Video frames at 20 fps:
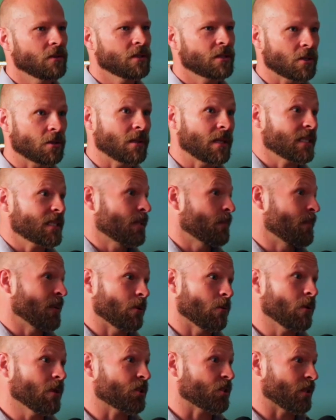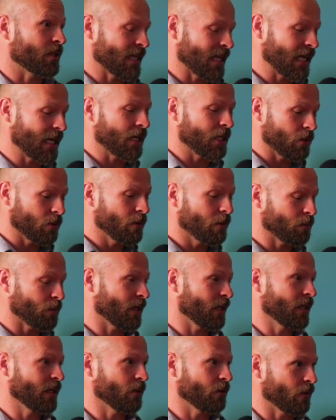So that's the big question. How do you
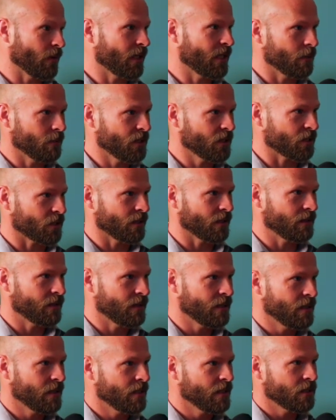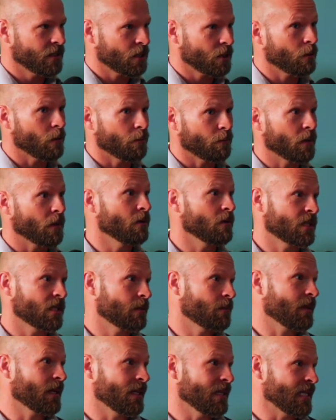apply the Great Commission to a
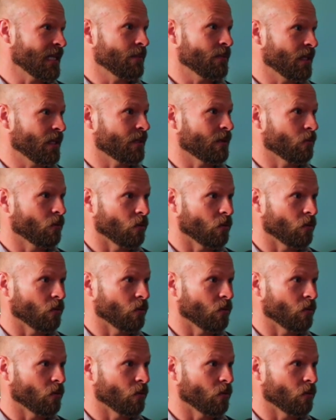post pandemic